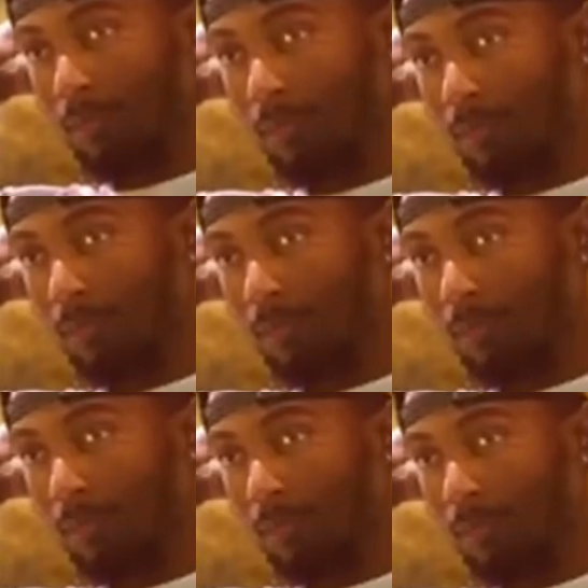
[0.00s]

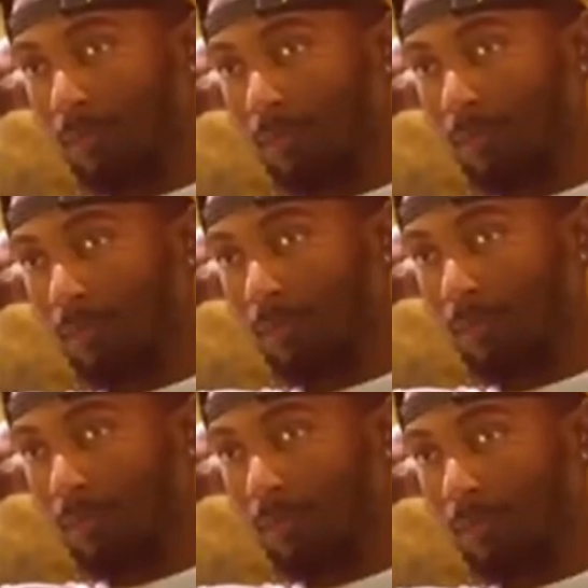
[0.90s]

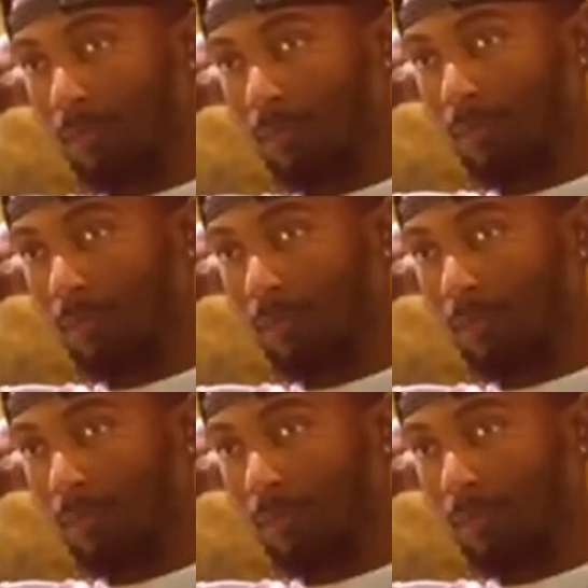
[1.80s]
No one is speaking in this clip.